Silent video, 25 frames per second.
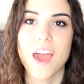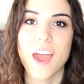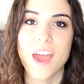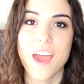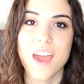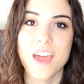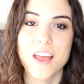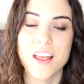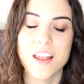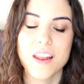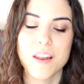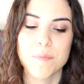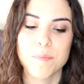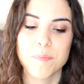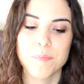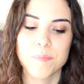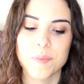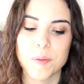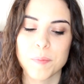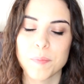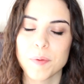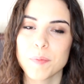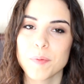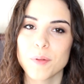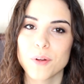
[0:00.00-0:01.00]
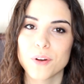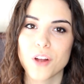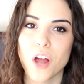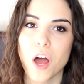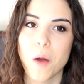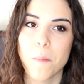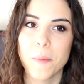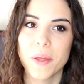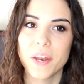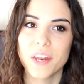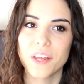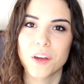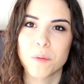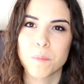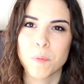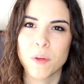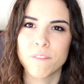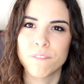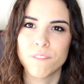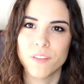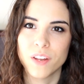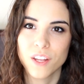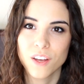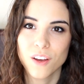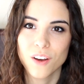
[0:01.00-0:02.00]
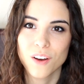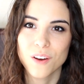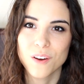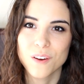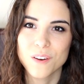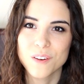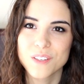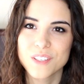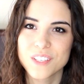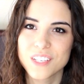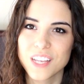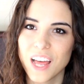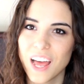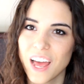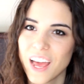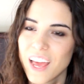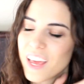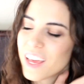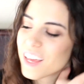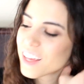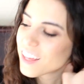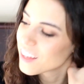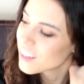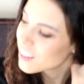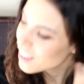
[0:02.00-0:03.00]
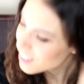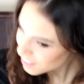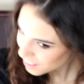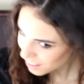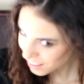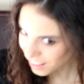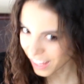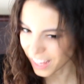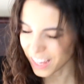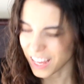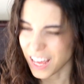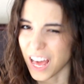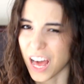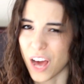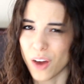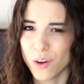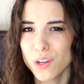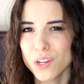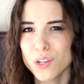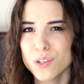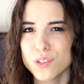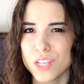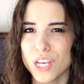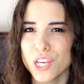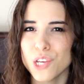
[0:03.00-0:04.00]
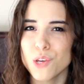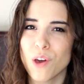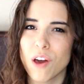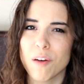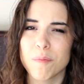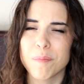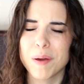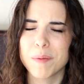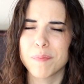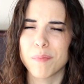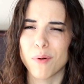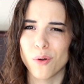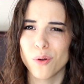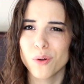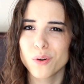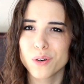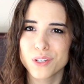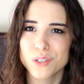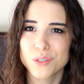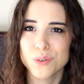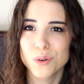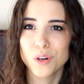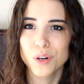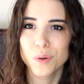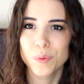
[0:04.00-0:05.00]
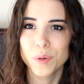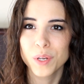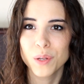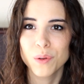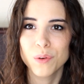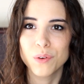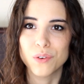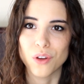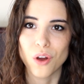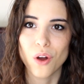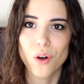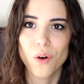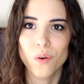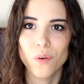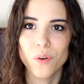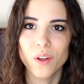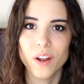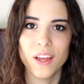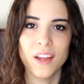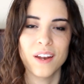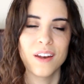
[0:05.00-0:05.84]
And some people are commenting on my videos like how can you say you have bipolar disorder when you don't?